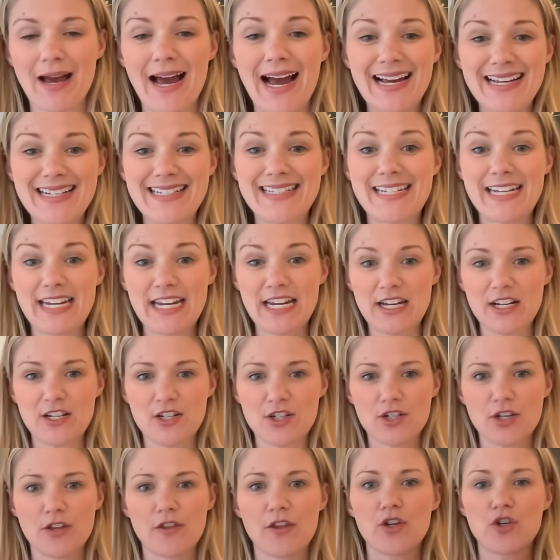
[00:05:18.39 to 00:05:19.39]
I
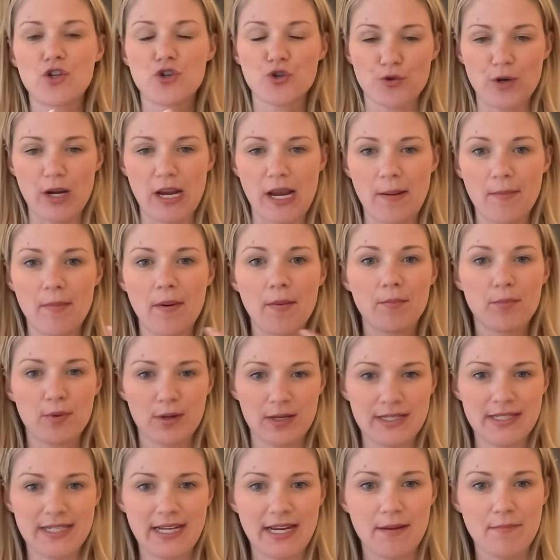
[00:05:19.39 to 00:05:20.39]
teach the Dream
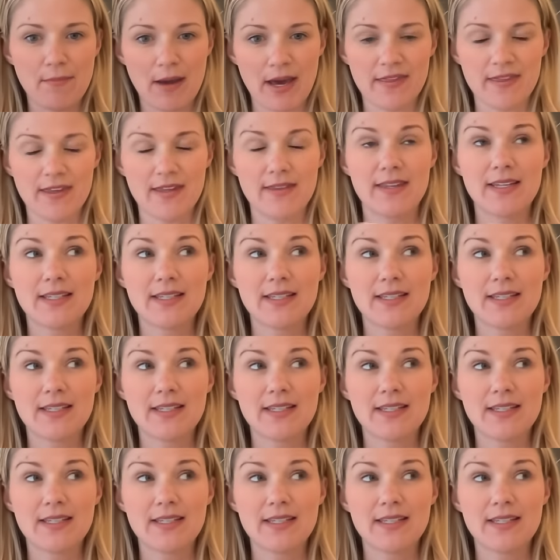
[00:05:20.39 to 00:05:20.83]
Printing Method.